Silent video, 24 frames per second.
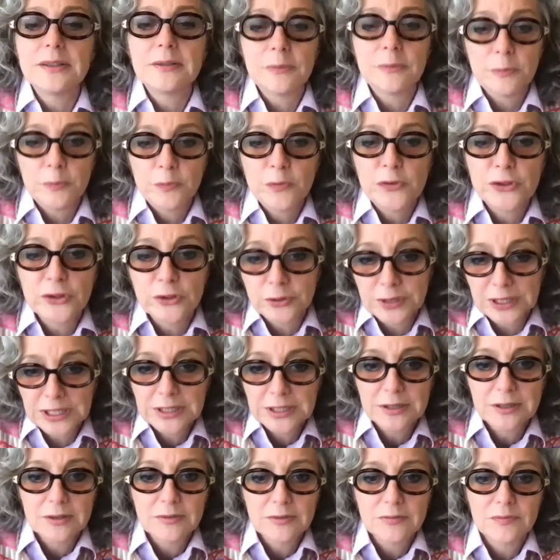the physical
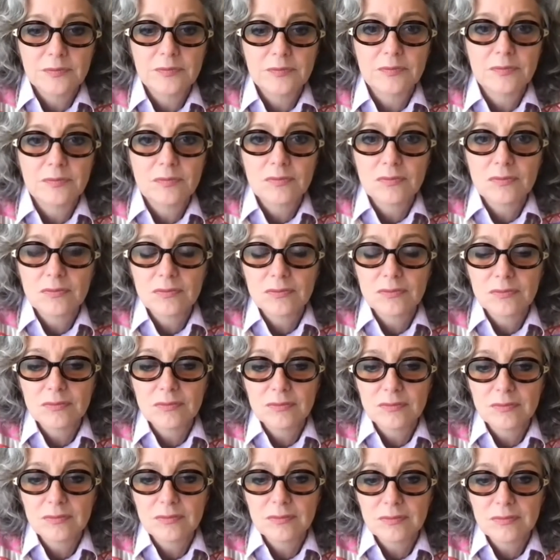work is coming
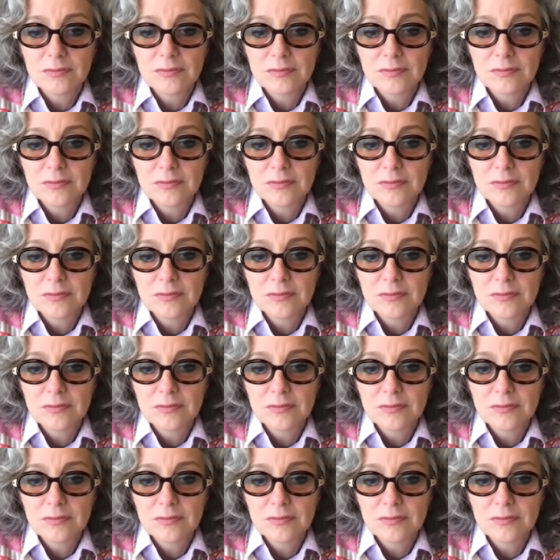now to the